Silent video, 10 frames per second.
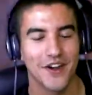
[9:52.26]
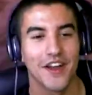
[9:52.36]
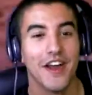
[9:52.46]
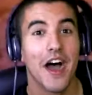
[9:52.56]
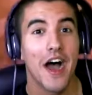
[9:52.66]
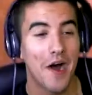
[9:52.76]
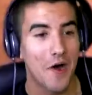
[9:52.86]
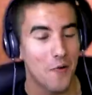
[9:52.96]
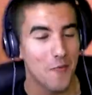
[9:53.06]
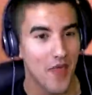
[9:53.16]
Sorry.
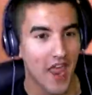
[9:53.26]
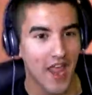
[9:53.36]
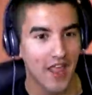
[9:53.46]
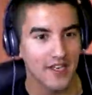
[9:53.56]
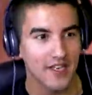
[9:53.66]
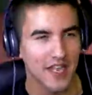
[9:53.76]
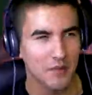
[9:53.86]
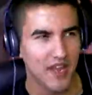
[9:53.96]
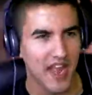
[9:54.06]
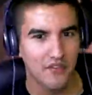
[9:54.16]
Um, and
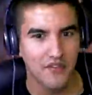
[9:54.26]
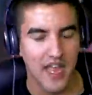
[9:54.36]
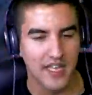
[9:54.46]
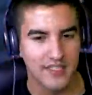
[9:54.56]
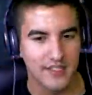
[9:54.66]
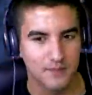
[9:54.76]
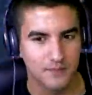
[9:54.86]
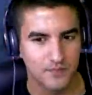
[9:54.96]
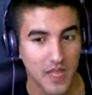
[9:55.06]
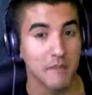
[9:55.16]
then we have that
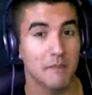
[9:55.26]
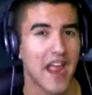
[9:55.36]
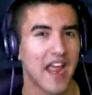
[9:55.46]
that